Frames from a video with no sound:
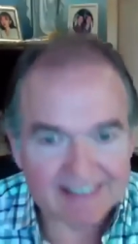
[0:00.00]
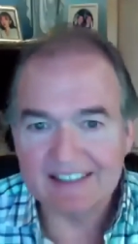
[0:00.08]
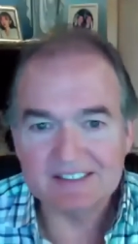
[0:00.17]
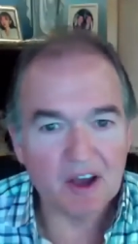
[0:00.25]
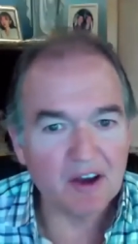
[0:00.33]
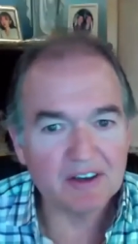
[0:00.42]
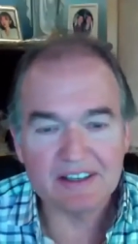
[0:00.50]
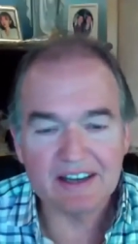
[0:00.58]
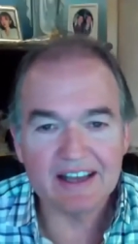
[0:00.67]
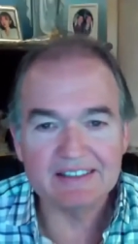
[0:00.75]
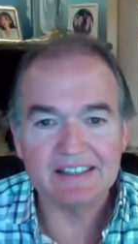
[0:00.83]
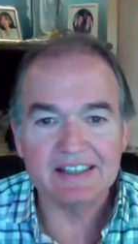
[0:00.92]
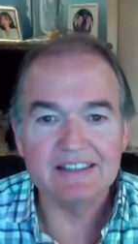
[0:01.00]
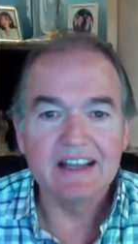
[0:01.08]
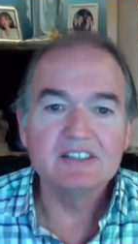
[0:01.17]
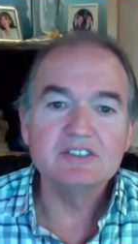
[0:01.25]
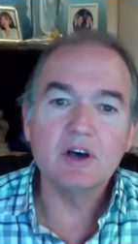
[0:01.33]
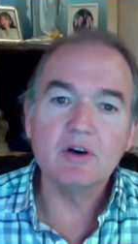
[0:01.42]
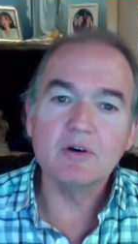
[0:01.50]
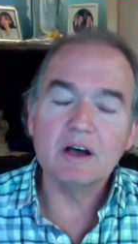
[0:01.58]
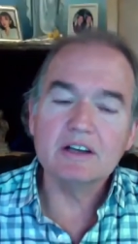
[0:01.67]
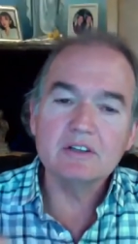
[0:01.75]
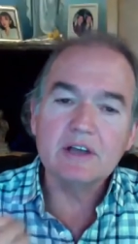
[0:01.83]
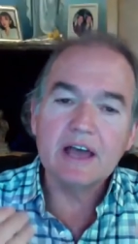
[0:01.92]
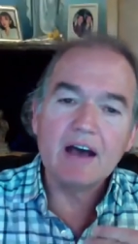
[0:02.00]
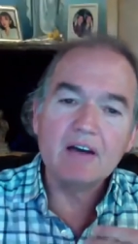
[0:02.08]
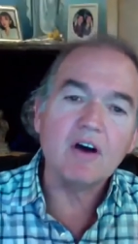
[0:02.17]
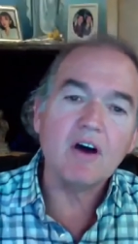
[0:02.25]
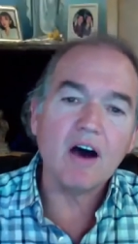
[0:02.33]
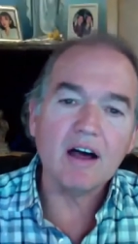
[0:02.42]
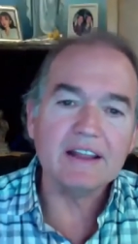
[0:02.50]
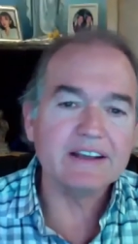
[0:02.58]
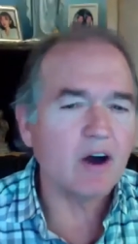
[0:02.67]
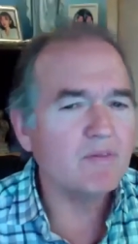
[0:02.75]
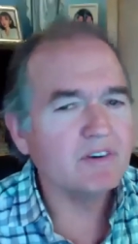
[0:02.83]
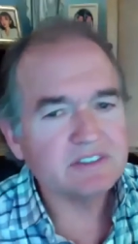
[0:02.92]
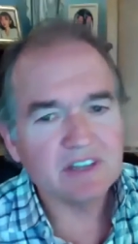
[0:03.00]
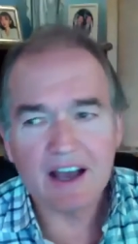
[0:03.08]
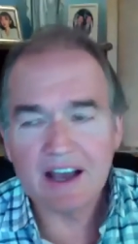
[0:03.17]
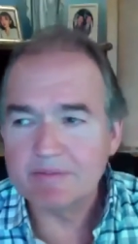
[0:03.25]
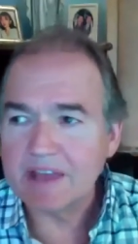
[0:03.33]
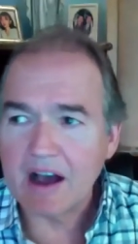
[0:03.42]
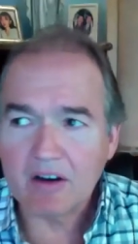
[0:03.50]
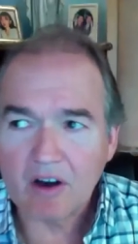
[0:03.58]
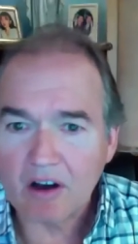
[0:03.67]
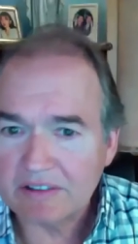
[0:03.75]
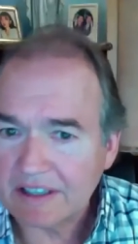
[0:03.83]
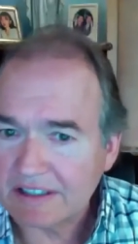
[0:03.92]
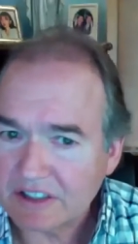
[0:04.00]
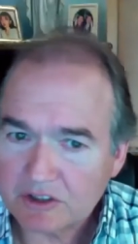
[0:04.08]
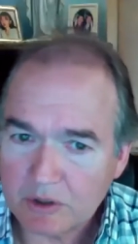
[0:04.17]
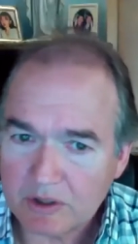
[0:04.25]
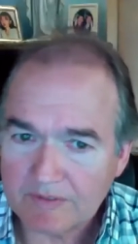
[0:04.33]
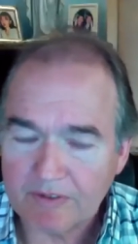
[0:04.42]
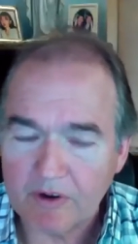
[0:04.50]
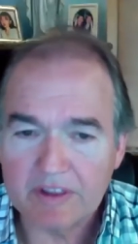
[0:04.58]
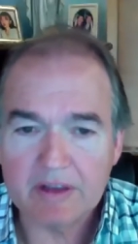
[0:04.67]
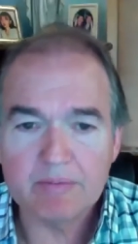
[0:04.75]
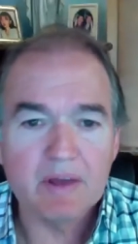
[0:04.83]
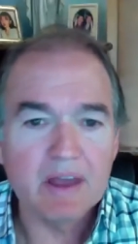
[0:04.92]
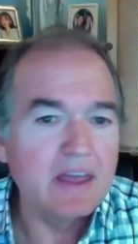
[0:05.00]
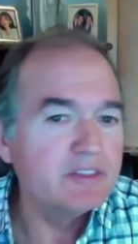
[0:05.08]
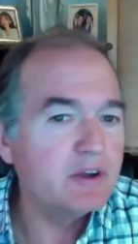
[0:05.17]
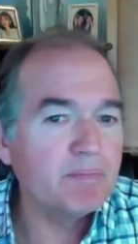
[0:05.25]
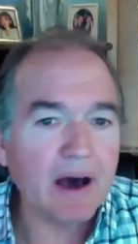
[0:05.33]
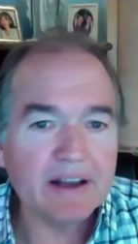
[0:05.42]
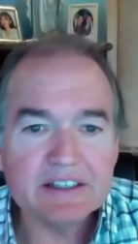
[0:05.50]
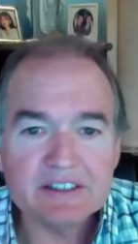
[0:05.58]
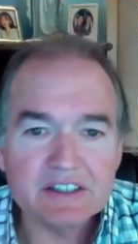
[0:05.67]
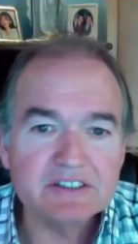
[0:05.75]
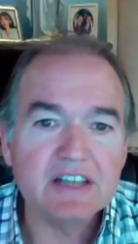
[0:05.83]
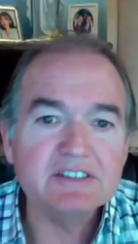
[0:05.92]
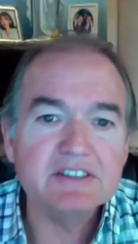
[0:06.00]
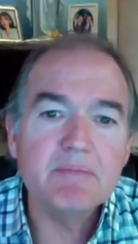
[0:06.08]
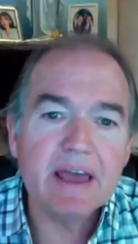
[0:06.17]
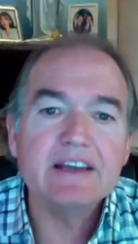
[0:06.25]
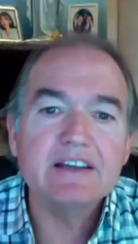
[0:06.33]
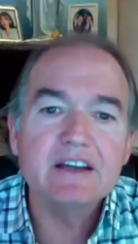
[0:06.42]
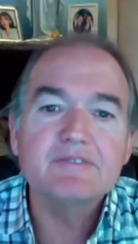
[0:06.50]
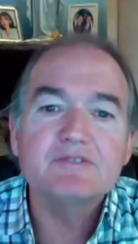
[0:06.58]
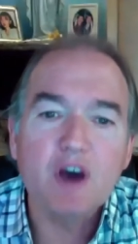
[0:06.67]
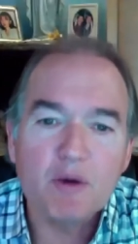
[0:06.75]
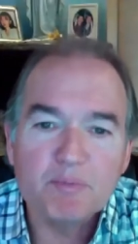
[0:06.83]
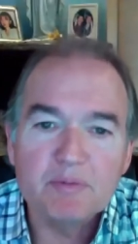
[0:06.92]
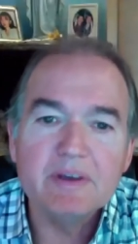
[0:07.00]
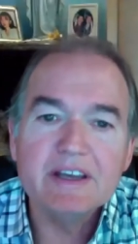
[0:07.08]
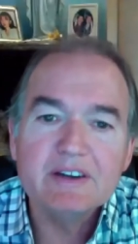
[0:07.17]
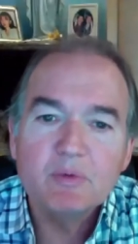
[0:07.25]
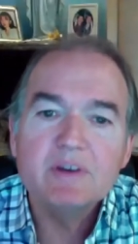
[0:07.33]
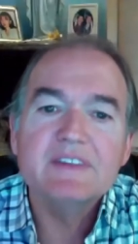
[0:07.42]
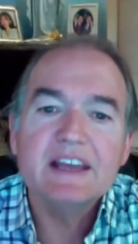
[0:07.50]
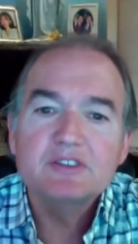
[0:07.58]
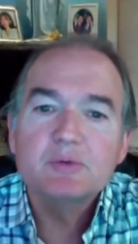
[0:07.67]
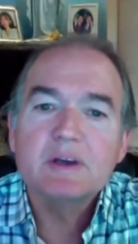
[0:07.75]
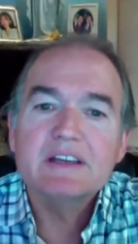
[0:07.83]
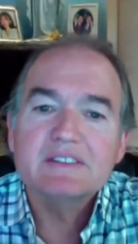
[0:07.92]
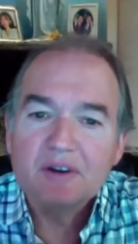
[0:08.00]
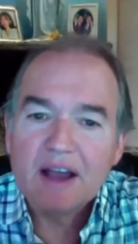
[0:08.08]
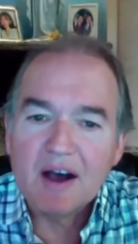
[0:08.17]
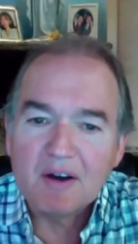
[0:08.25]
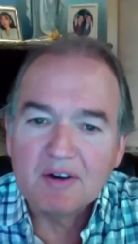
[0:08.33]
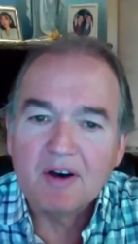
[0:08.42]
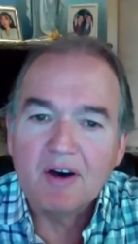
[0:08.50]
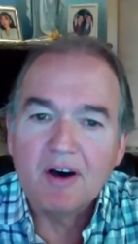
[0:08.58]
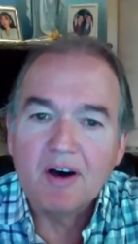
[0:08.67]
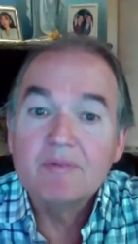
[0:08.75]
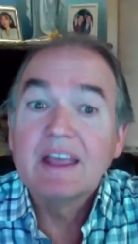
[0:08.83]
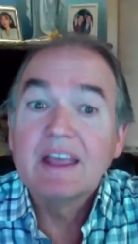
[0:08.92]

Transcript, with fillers: It's all connected. So alcoholic over time, the alcohol doesn't do it for them. Their body just doesn't make enough dopamine when they drink their alcohol,